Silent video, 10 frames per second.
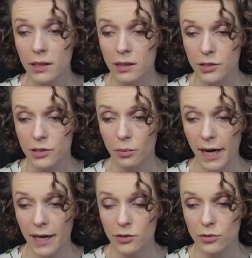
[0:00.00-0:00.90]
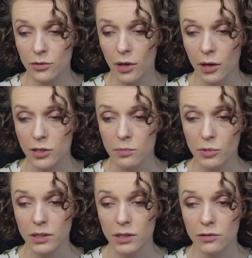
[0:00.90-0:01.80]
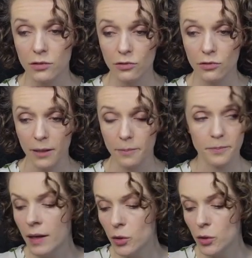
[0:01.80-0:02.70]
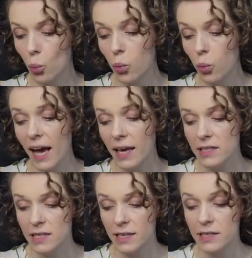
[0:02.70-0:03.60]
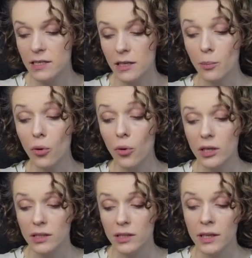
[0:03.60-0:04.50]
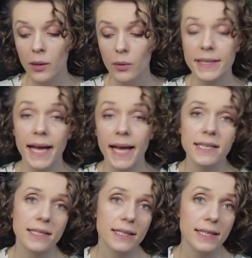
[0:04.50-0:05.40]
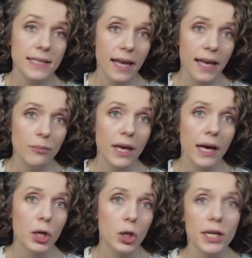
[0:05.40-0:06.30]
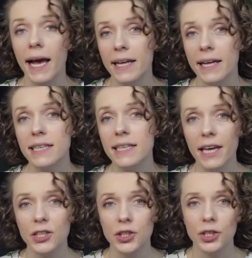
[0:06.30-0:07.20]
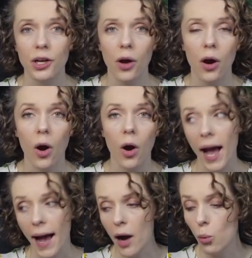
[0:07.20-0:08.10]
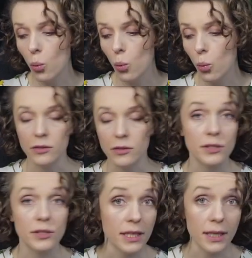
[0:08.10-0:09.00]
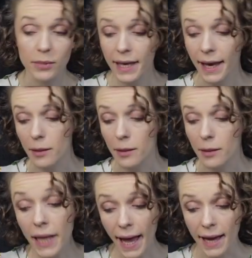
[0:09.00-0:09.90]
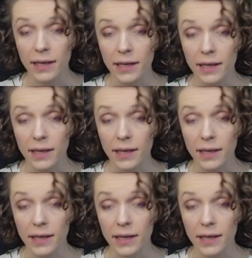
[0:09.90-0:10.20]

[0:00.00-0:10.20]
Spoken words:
Let's go back to our sprint 3. So why is this important? Well, this can be a good indication of how well your team can plan.